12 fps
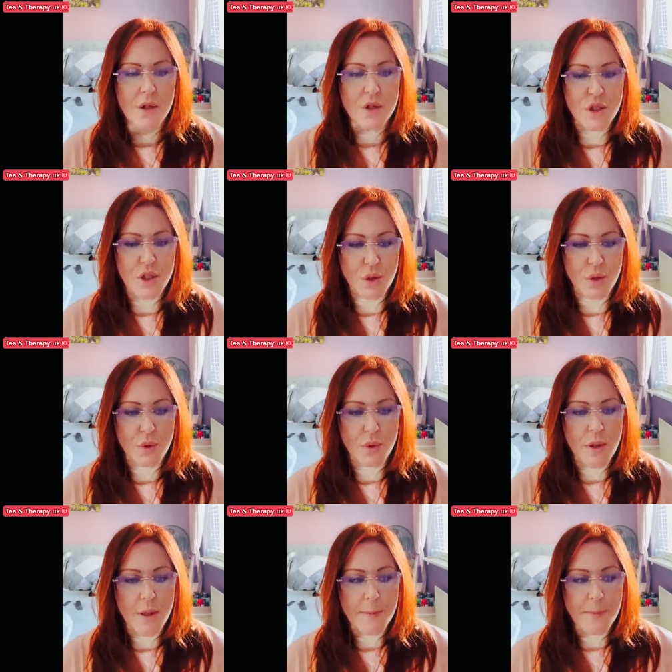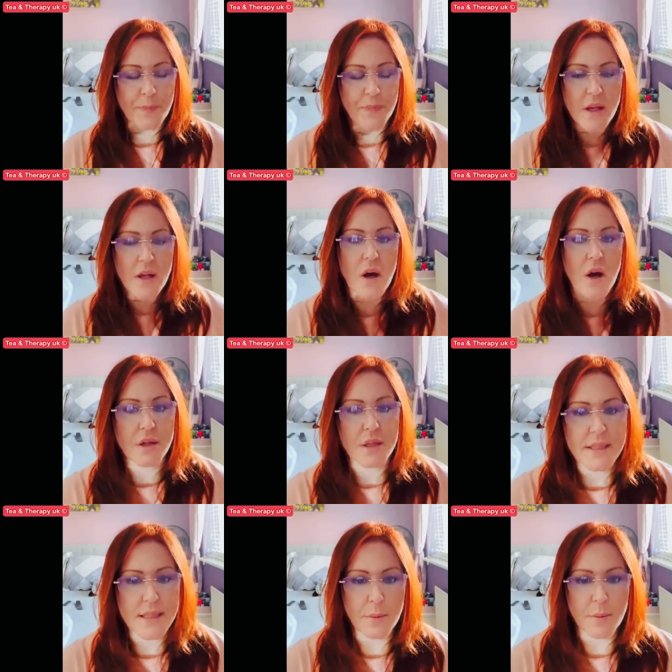to garner
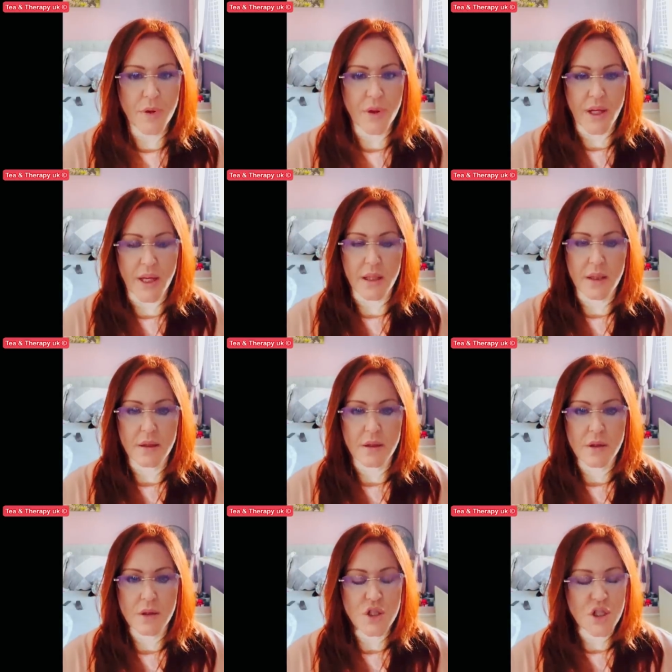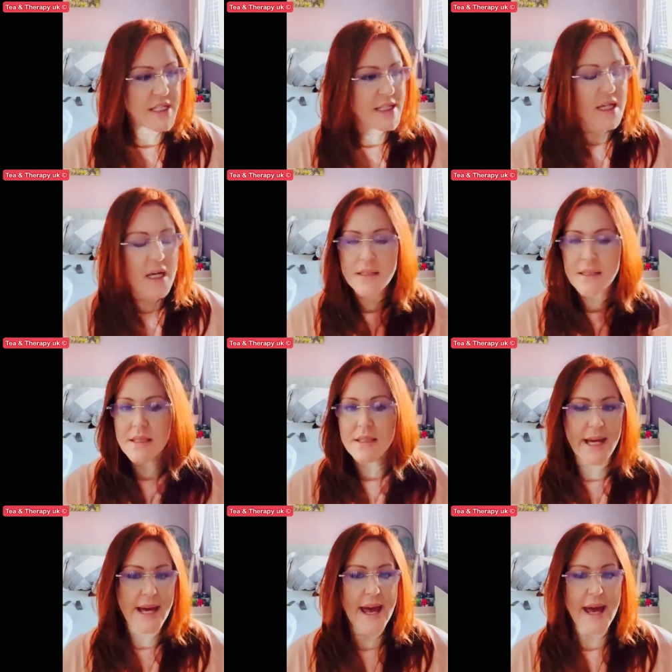sympathy. She doesn't
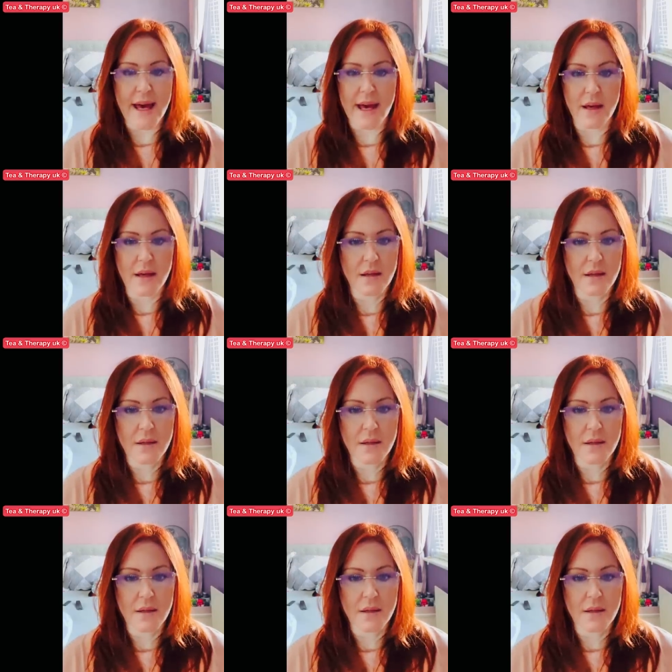care.